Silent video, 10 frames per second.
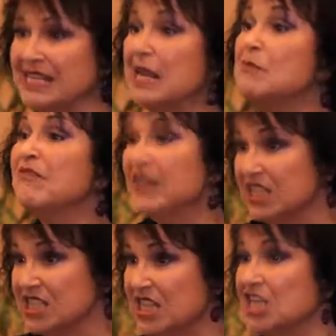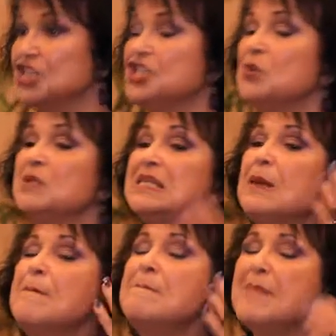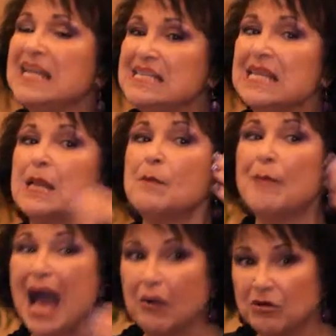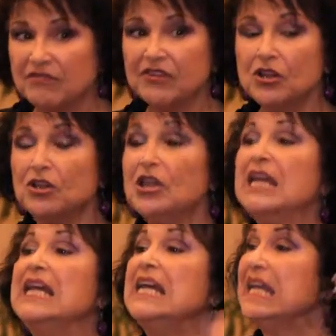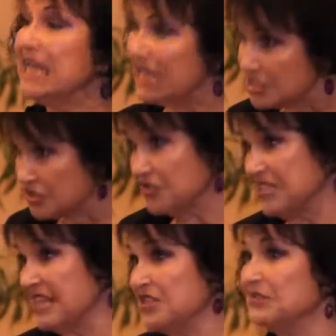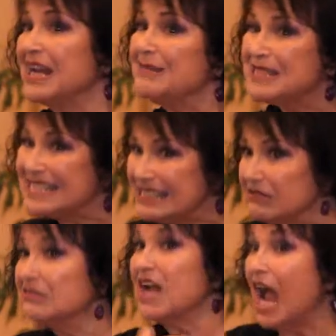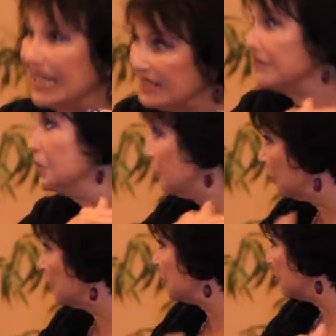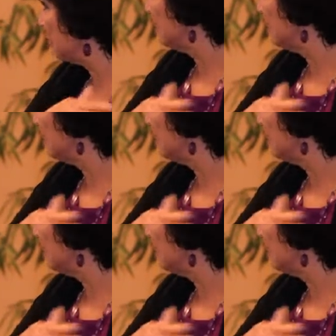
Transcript: named Phyllis, and she was an amazing, powerful intercessor. And I was still kind of a new Christian,